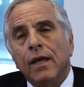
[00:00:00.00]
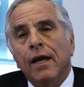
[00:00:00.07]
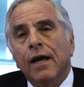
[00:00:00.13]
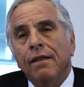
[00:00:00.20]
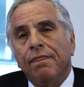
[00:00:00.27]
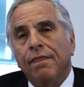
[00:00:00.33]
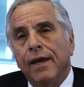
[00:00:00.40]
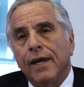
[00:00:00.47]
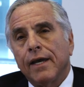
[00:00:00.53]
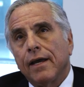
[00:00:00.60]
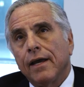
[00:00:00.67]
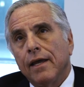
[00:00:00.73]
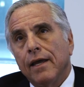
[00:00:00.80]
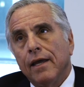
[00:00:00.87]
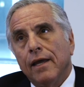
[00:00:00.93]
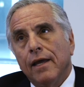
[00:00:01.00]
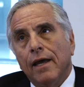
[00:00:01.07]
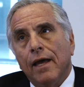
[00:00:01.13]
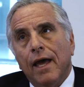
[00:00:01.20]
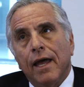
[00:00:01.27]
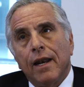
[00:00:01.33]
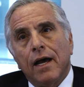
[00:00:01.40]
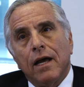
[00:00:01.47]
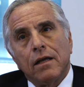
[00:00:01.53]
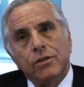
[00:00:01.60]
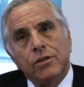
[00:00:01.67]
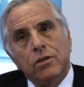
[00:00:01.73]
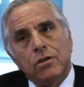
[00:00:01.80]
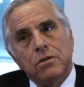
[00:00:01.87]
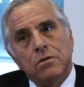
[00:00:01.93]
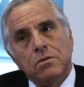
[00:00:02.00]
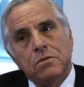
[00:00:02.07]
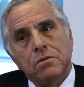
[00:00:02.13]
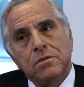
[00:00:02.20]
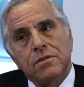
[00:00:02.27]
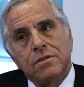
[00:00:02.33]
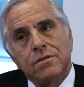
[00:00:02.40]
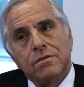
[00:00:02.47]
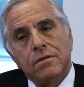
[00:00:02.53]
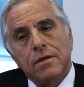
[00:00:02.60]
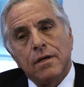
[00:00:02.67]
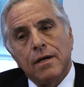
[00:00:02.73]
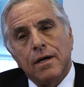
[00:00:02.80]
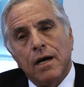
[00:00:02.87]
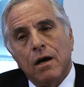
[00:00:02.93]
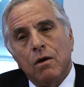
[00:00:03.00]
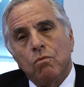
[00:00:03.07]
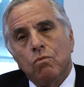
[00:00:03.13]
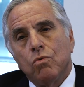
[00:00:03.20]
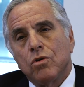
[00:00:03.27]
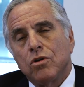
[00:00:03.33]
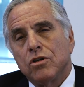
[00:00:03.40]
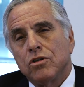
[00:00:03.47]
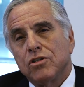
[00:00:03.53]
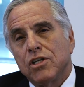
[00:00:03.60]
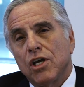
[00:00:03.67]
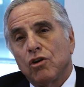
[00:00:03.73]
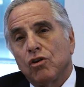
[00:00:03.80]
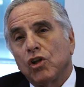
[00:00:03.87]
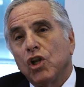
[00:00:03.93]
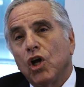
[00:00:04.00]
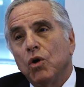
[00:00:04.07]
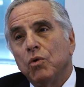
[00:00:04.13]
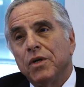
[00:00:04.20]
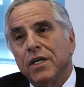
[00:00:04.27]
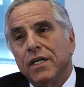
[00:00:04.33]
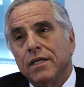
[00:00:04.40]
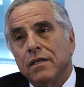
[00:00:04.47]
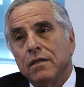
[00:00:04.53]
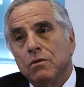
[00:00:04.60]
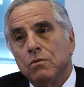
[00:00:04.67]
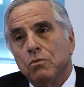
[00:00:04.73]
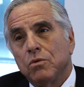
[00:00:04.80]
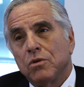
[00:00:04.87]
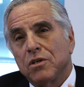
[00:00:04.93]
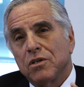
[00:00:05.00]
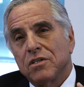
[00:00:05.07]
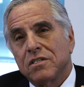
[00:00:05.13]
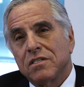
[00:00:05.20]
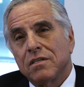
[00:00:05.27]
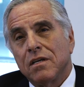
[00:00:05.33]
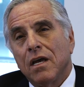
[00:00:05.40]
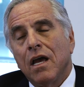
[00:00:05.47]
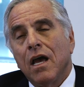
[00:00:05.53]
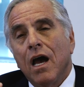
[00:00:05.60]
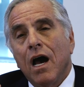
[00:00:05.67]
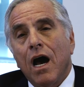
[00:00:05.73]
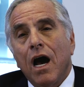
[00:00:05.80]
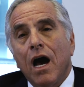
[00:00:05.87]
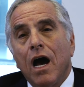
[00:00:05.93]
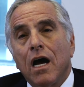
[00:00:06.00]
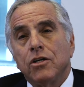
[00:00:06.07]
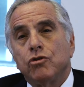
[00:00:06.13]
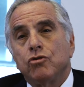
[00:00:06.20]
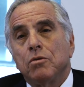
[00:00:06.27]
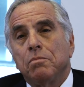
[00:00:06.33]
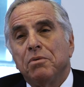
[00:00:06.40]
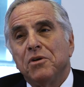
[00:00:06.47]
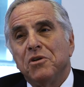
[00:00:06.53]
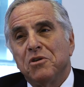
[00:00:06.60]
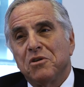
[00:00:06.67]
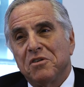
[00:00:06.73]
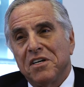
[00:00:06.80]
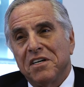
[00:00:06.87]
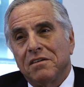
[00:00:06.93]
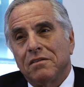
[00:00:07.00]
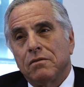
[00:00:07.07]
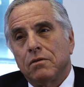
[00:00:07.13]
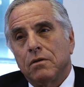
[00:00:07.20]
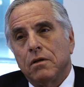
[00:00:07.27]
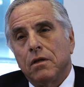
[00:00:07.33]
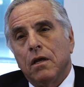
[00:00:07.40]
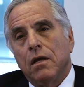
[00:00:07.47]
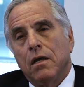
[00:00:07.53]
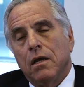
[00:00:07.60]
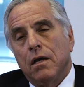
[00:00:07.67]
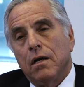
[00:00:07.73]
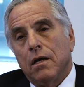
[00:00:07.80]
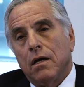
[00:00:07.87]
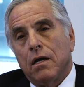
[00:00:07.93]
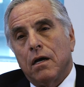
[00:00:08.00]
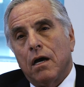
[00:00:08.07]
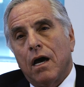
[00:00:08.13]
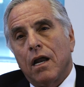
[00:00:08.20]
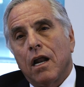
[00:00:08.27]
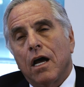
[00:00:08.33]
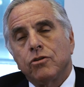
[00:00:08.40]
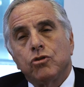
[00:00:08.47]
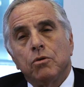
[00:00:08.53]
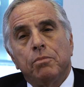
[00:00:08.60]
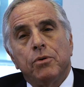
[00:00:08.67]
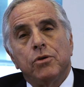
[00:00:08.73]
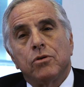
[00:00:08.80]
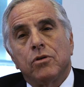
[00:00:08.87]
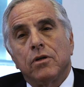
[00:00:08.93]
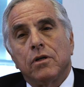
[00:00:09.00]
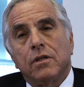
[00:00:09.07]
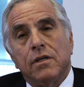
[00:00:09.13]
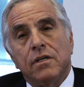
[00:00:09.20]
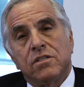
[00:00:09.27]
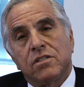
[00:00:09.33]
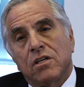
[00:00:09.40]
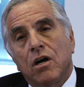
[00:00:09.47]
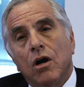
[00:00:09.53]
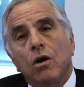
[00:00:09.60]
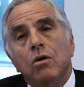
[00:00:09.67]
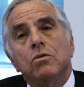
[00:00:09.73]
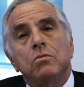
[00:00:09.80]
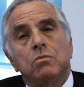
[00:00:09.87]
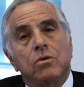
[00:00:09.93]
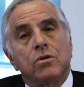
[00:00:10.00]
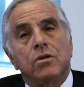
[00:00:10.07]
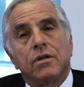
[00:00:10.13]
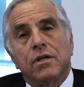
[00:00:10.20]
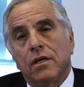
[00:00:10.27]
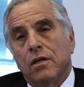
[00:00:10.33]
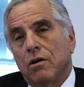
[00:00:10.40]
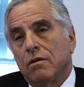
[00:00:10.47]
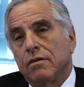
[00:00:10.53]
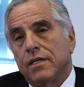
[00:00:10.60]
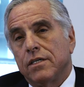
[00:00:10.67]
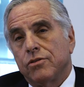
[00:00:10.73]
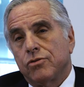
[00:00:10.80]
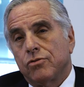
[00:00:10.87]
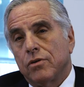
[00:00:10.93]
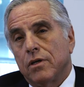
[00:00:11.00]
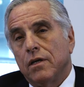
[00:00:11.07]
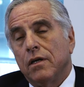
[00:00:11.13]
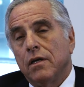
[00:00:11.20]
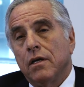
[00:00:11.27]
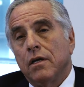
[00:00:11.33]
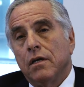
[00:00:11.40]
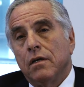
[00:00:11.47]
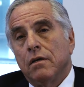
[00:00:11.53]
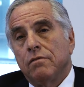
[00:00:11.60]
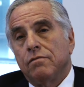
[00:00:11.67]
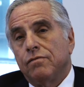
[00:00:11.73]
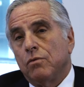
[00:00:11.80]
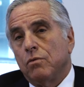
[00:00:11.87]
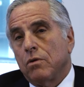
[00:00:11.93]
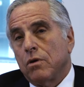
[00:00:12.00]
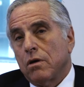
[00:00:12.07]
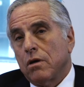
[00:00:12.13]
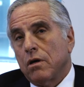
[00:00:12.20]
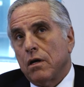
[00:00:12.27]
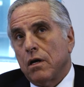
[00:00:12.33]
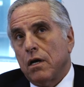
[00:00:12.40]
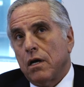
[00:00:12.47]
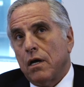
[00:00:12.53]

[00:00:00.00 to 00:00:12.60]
I think, and I'll use words that are loaded words. Entrepreneurial. Entrepreneurial is a code word in our industry for